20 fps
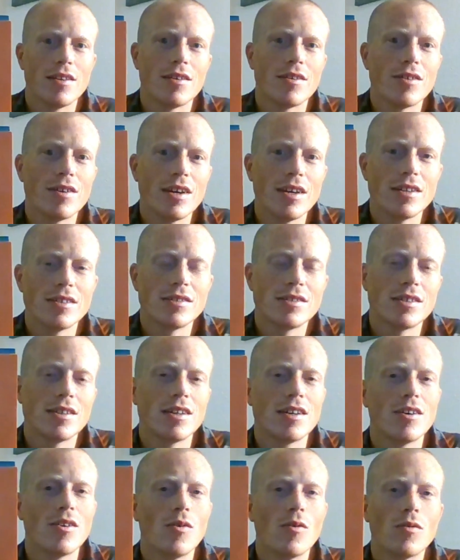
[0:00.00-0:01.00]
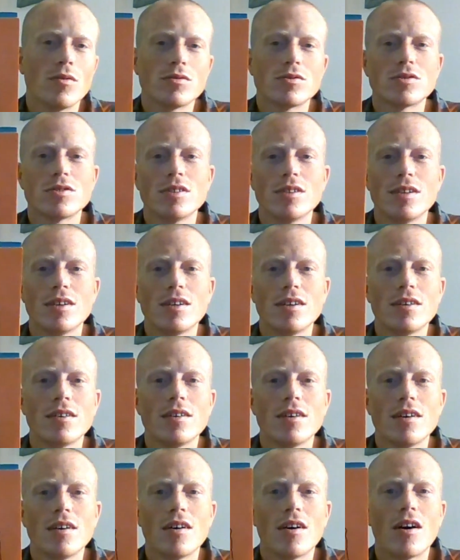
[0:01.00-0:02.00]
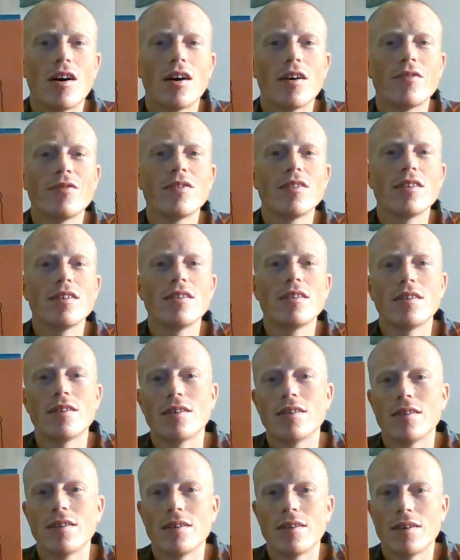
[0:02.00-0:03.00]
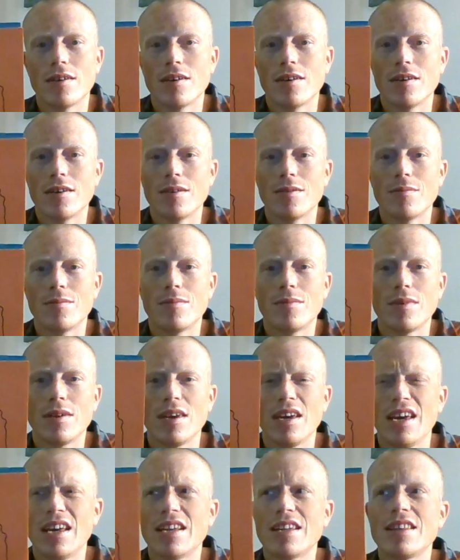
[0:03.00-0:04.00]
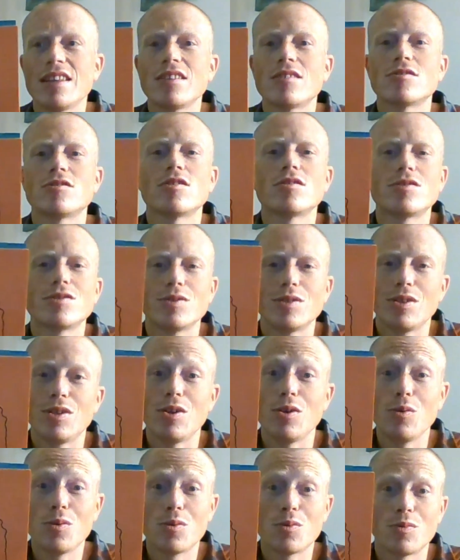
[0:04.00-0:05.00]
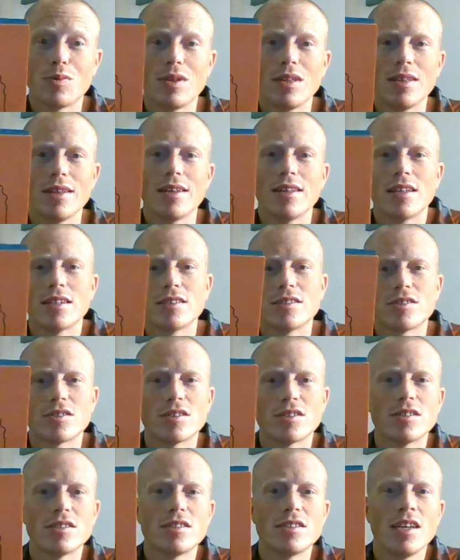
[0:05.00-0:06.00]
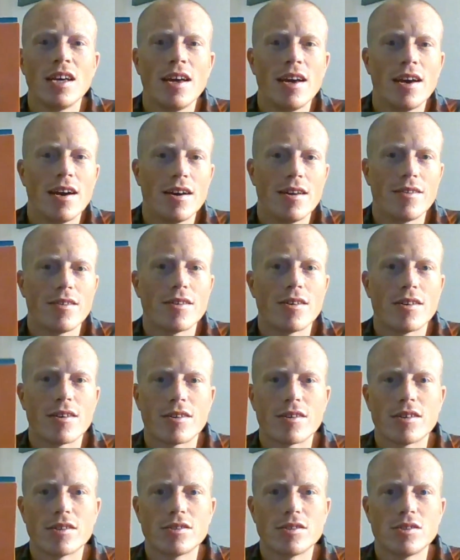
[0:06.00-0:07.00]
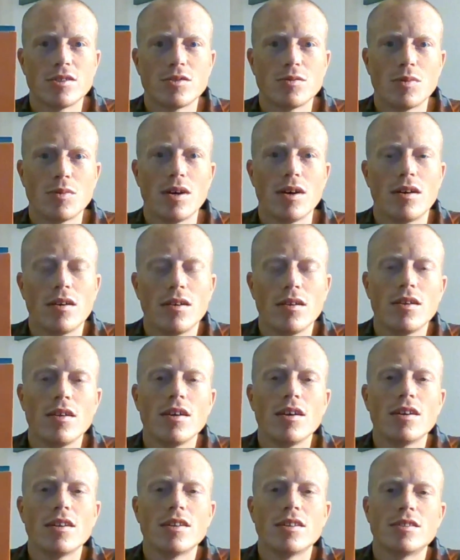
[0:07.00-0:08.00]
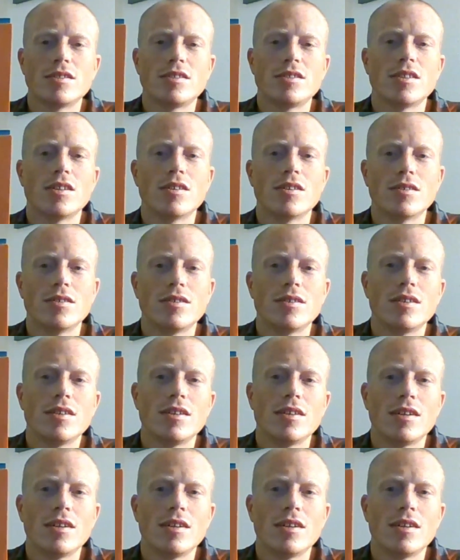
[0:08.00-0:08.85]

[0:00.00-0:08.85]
There is an ultra offered, and I think there's also a youth relay that starts out of Carcross as well. So